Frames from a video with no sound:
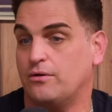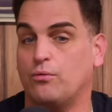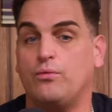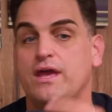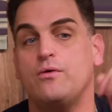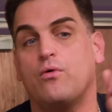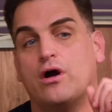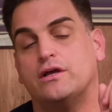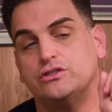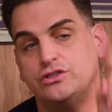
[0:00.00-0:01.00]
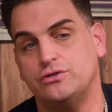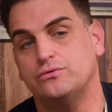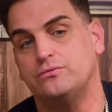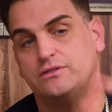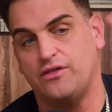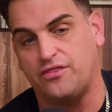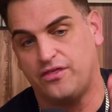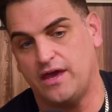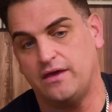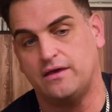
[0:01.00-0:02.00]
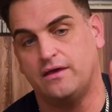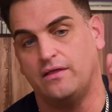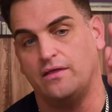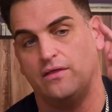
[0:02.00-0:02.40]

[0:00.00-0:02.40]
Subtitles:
we wanted you to think